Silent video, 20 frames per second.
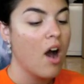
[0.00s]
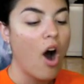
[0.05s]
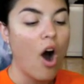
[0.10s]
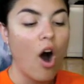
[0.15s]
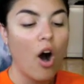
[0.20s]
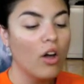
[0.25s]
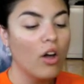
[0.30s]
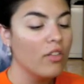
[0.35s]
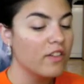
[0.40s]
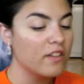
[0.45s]

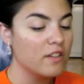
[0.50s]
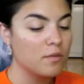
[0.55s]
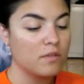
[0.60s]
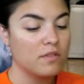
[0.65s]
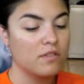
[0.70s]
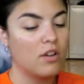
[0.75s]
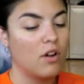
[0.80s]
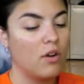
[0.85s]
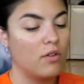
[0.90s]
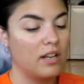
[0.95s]
All this was
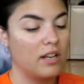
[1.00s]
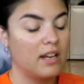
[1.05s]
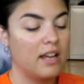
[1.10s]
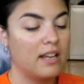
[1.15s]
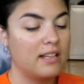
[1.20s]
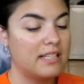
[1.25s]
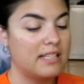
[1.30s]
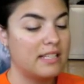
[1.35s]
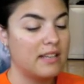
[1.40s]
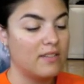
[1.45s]
known in
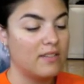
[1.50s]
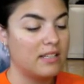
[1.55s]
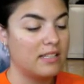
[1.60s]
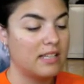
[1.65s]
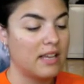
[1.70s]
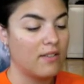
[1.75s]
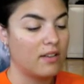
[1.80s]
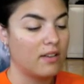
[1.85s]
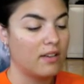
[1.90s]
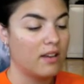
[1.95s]

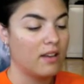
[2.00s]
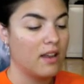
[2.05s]
1977,